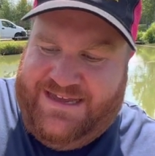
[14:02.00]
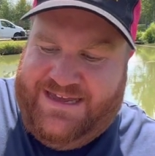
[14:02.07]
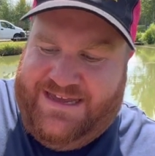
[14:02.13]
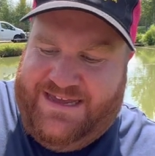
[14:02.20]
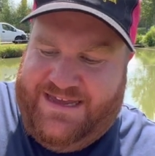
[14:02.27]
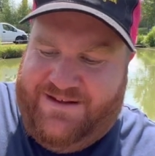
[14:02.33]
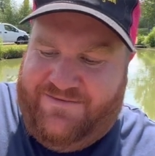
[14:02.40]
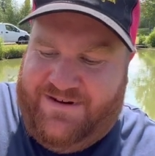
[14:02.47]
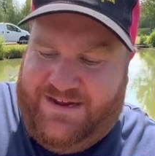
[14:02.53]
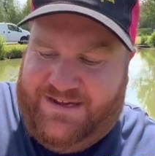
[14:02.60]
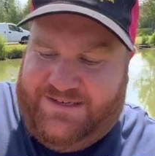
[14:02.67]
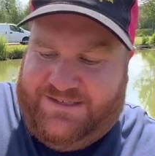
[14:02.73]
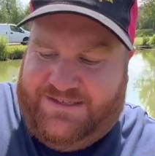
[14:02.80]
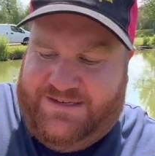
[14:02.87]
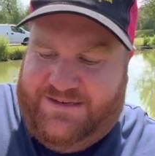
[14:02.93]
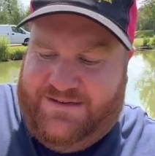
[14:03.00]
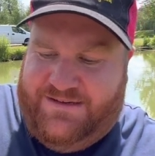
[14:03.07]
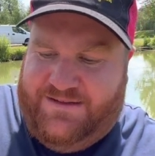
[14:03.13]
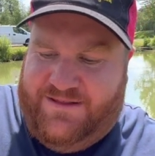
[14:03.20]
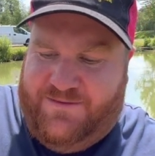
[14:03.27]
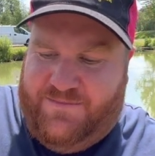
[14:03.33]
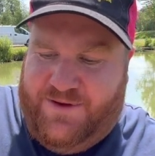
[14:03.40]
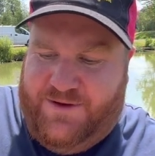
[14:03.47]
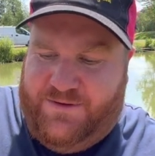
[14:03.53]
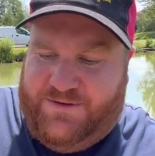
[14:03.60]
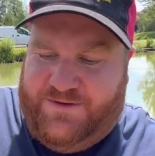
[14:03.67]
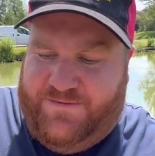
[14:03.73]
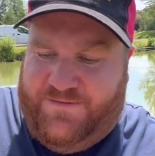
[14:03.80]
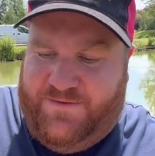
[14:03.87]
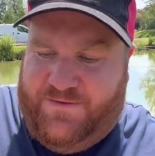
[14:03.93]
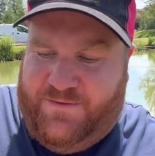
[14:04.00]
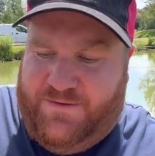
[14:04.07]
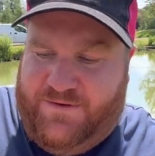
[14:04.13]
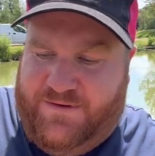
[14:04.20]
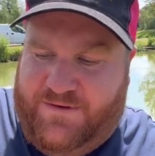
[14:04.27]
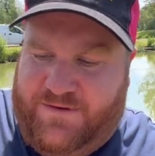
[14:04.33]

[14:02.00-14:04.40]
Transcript: Here is the beautiful